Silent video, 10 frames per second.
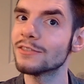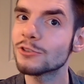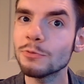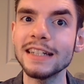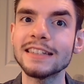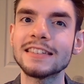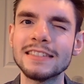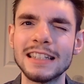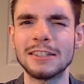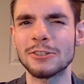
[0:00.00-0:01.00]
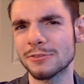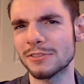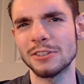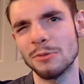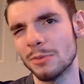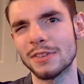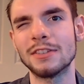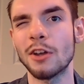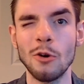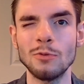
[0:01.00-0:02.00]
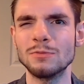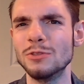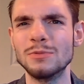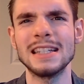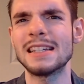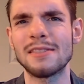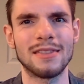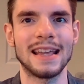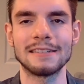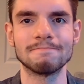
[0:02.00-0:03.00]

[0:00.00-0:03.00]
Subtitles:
tweaked and tinkered until it was his own unique thing.